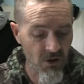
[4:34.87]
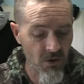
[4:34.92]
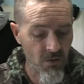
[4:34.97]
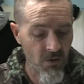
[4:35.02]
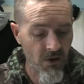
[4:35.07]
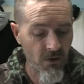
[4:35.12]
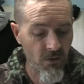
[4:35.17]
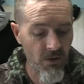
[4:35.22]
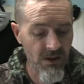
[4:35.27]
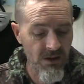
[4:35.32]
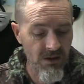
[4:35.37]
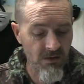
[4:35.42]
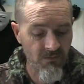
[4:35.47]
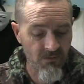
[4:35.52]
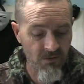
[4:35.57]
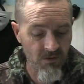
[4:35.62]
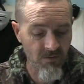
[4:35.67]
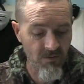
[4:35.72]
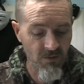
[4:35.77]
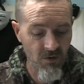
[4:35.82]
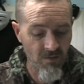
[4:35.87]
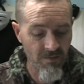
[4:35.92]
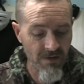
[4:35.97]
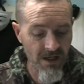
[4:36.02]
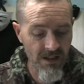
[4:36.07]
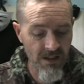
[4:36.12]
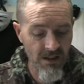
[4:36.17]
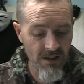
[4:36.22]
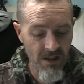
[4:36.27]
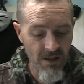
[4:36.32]
Your request to film your
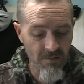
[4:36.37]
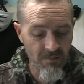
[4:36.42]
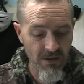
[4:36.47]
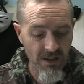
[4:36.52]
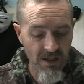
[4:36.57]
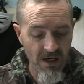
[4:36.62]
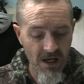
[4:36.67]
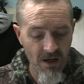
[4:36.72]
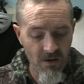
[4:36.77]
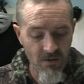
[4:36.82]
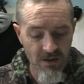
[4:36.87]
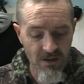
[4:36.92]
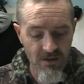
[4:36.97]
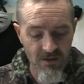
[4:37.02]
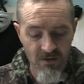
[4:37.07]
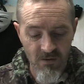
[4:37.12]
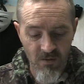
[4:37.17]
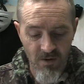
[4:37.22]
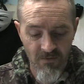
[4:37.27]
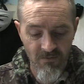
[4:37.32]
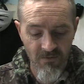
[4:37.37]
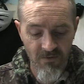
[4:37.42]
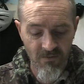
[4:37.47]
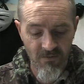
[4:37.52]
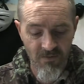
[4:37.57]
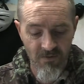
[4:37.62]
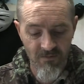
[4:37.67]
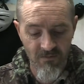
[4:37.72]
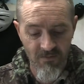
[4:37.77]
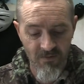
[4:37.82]
matter being held at the
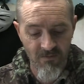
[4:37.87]
25th of